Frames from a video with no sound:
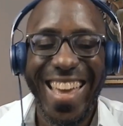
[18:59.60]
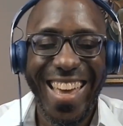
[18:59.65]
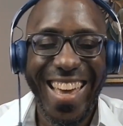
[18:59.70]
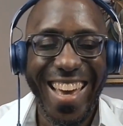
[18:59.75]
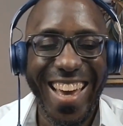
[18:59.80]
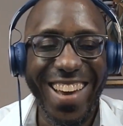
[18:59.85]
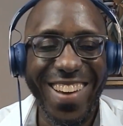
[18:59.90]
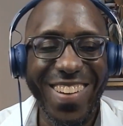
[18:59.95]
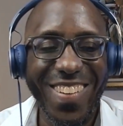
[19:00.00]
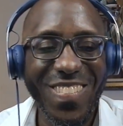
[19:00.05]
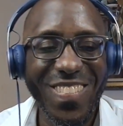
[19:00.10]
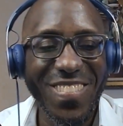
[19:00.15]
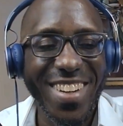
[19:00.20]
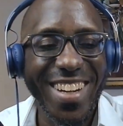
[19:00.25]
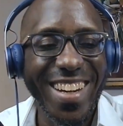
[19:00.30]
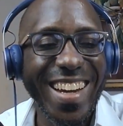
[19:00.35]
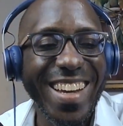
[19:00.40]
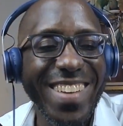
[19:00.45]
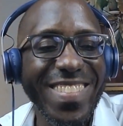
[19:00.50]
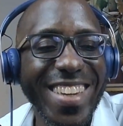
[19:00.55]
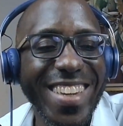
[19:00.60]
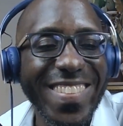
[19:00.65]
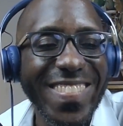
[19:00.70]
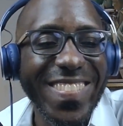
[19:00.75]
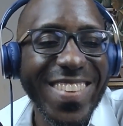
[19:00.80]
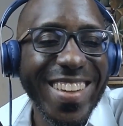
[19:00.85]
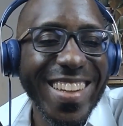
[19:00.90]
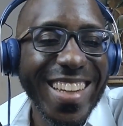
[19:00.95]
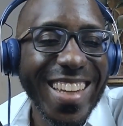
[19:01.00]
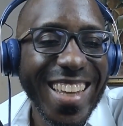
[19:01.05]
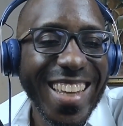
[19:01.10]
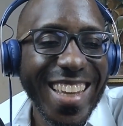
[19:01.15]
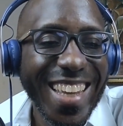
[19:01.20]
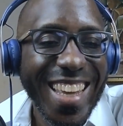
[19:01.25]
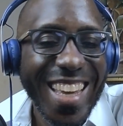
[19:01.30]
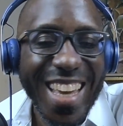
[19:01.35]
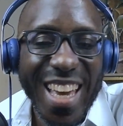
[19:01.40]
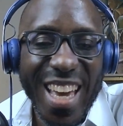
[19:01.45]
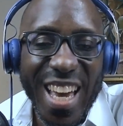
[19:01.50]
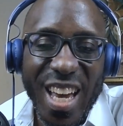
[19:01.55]
I hope you're having fun.
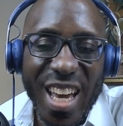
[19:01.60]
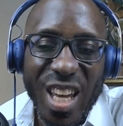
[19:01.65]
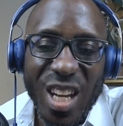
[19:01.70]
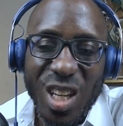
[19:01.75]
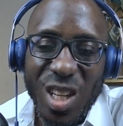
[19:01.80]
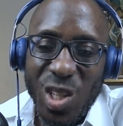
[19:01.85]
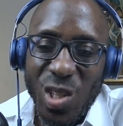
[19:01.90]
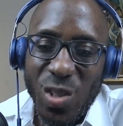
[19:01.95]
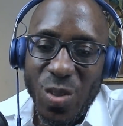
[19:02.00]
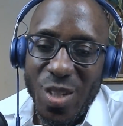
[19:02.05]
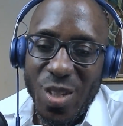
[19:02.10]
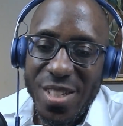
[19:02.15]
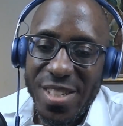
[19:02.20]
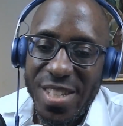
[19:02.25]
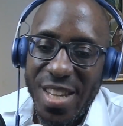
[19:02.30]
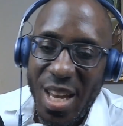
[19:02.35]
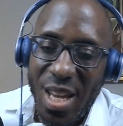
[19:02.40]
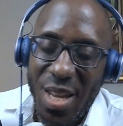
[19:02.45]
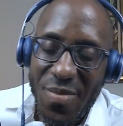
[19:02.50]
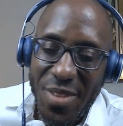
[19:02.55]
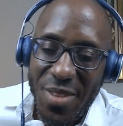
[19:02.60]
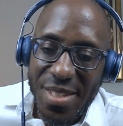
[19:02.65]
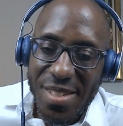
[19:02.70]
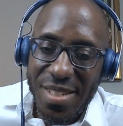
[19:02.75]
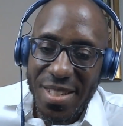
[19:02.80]
And the time is